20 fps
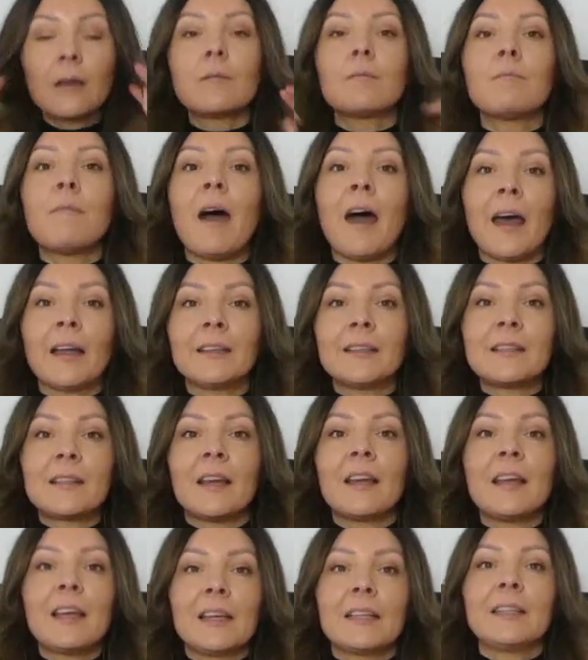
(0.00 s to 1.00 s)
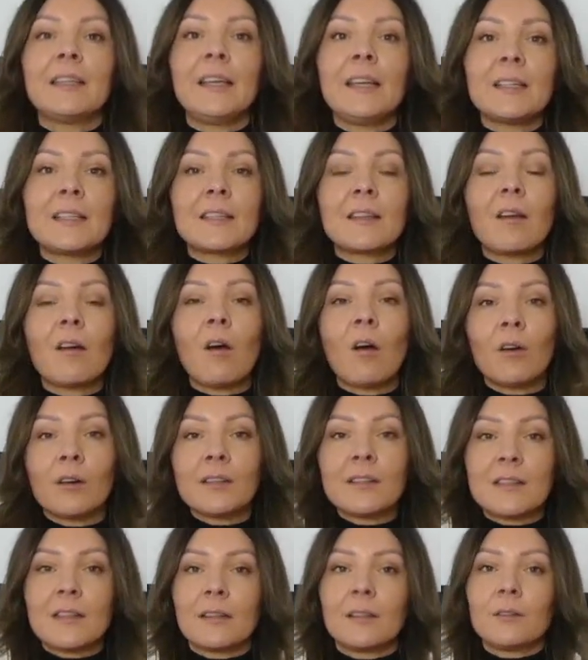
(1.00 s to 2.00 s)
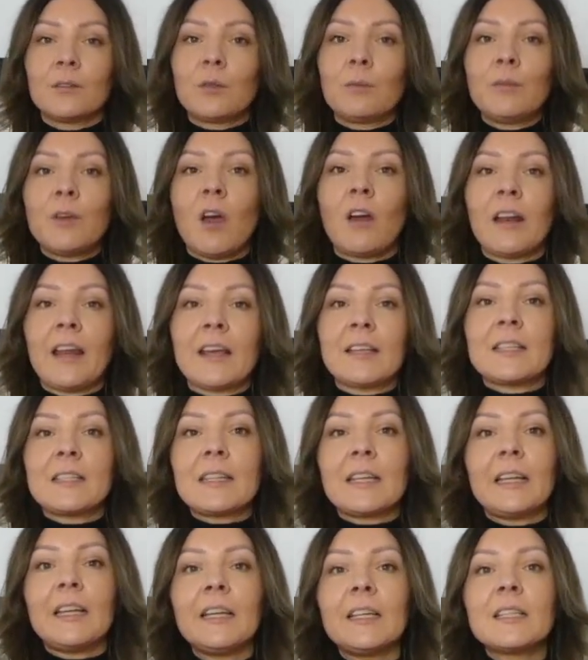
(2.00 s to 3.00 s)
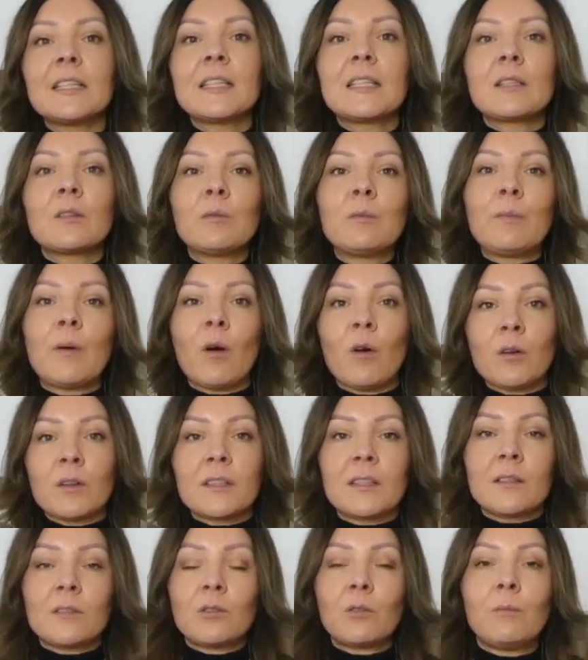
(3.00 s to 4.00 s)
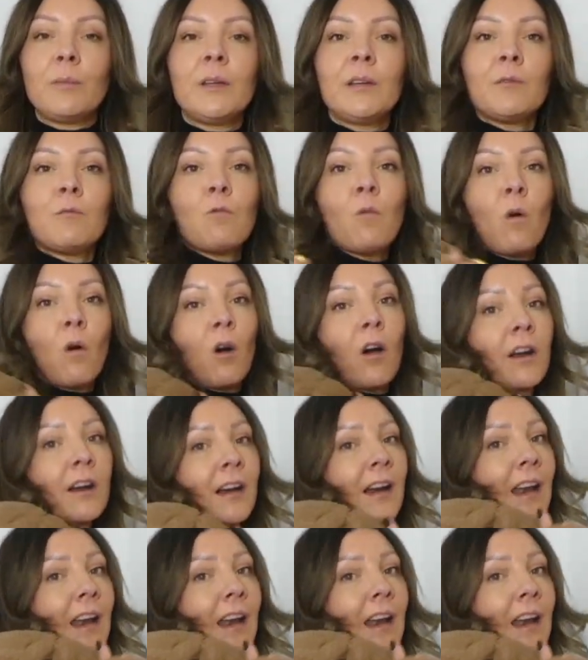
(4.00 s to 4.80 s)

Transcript: but this coat, to be honest, is supposed to be worn